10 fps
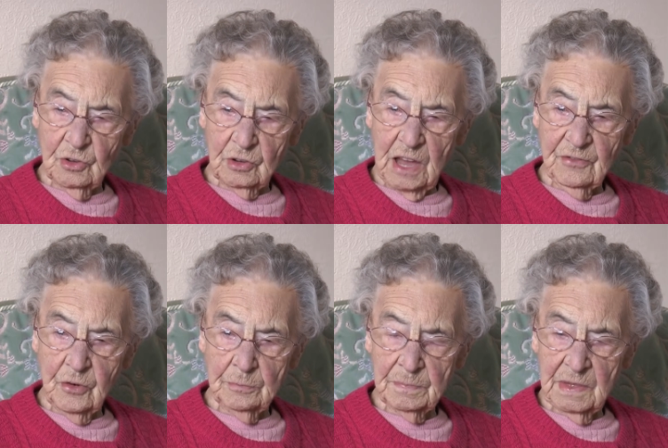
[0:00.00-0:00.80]
took it
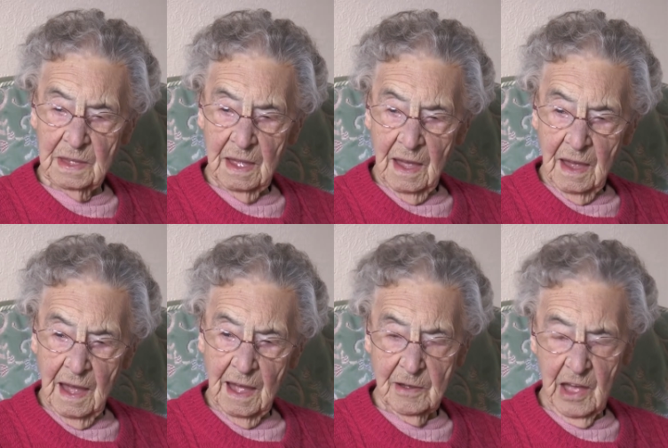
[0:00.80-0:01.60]
from the
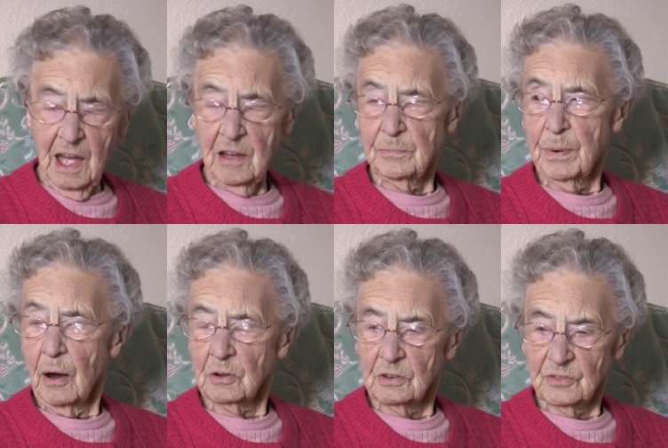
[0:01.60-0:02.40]
uh, air
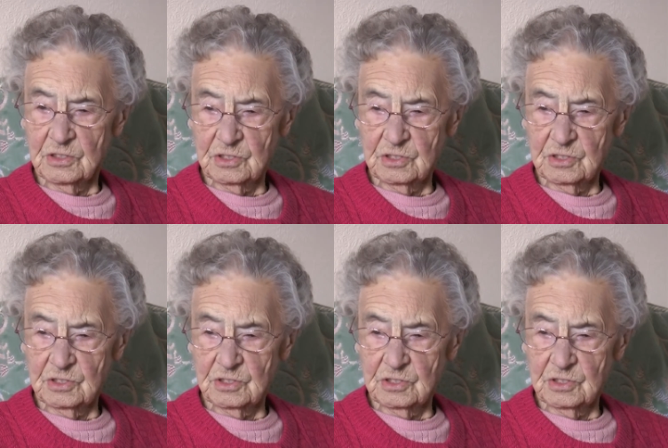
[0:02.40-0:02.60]
part of the